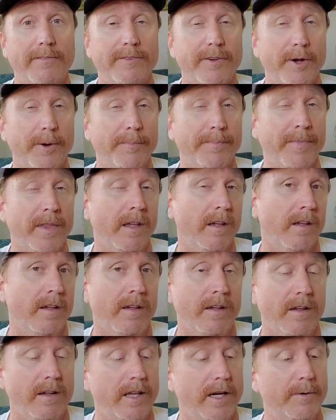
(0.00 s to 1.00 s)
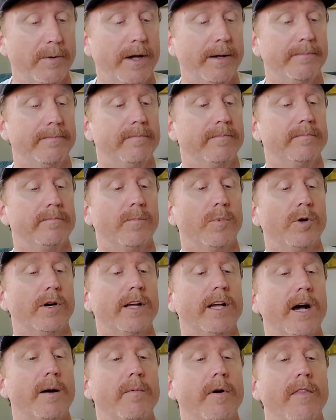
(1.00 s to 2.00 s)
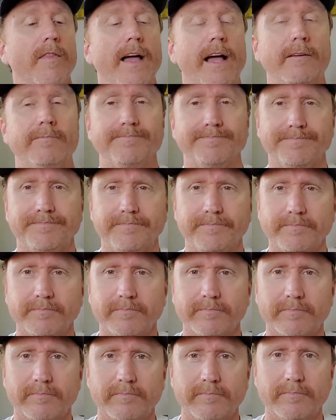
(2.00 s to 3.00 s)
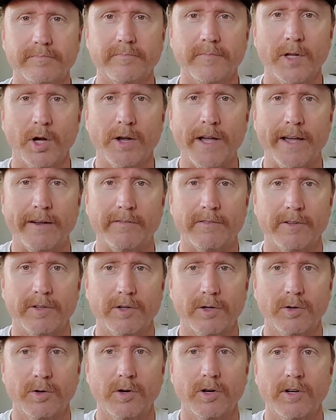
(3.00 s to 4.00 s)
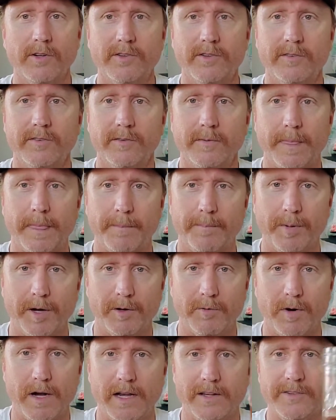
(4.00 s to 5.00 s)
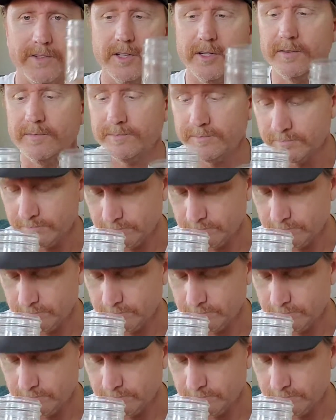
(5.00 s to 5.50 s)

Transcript: So anyway, more to come on that. Okay, Coors, Budweiser.